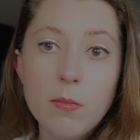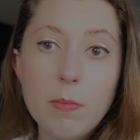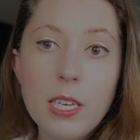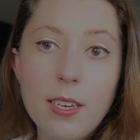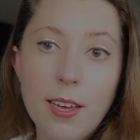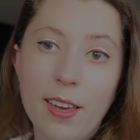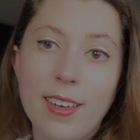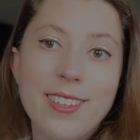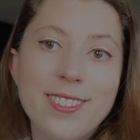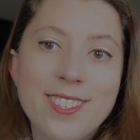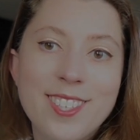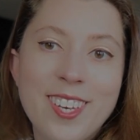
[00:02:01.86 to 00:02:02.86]
meat
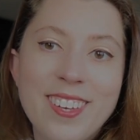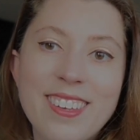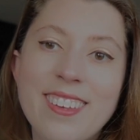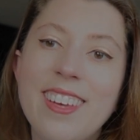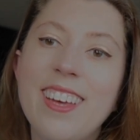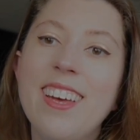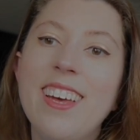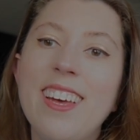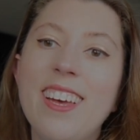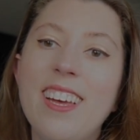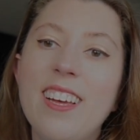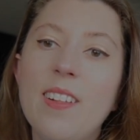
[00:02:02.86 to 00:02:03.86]
hands,
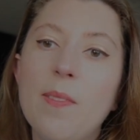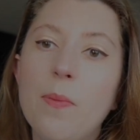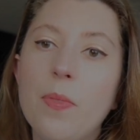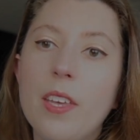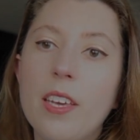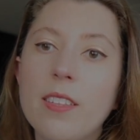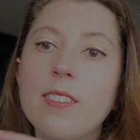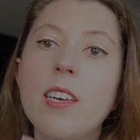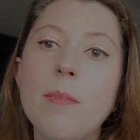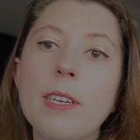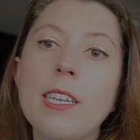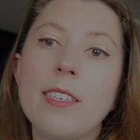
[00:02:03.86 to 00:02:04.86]

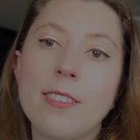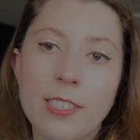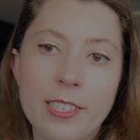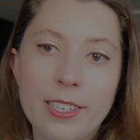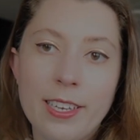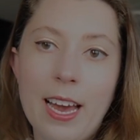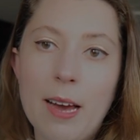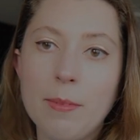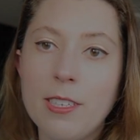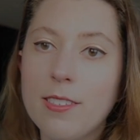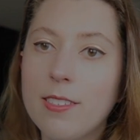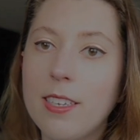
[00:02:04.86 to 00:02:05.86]
inside my nice clean
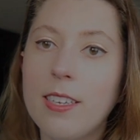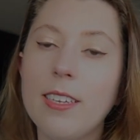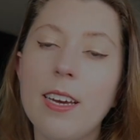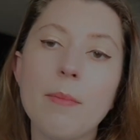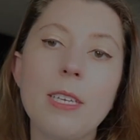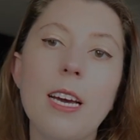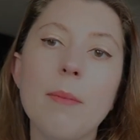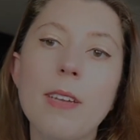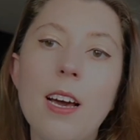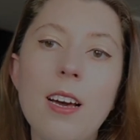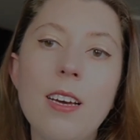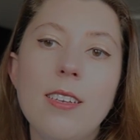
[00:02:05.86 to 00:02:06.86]
cabinets. And I mean,
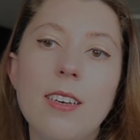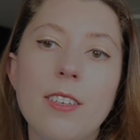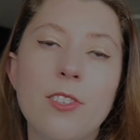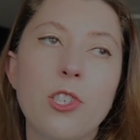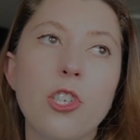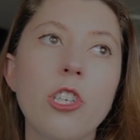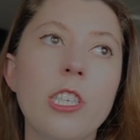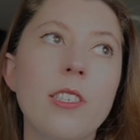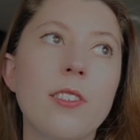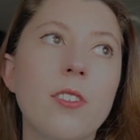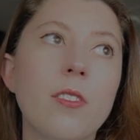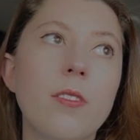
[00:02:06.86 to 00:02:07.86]
I
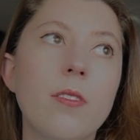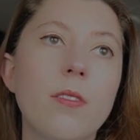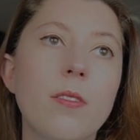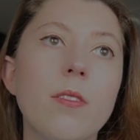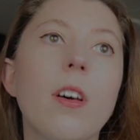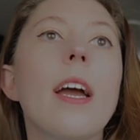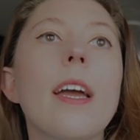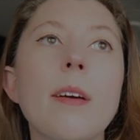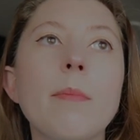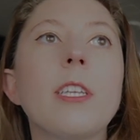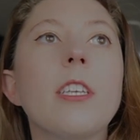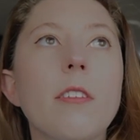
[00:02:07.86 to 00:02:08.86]

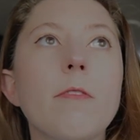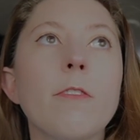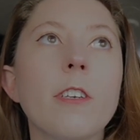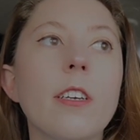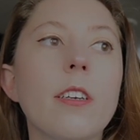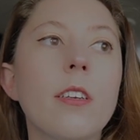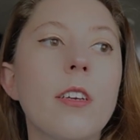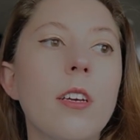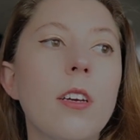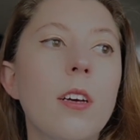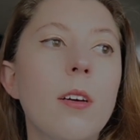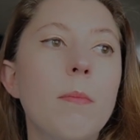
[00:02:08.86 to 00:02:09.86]
am a neat freak,
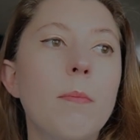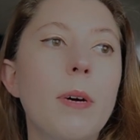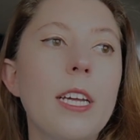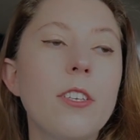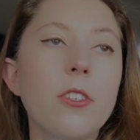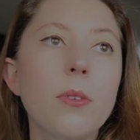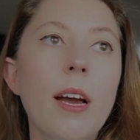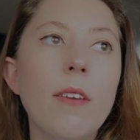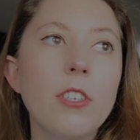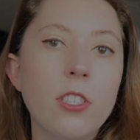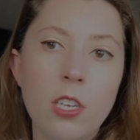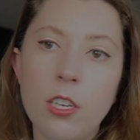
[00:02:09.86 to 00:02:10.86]
but I do have
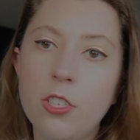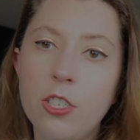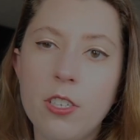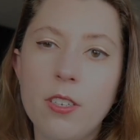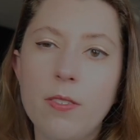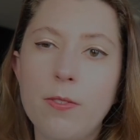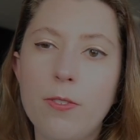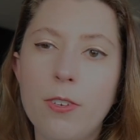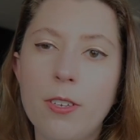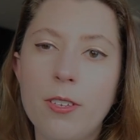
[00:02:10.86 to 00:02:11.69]
a touch of,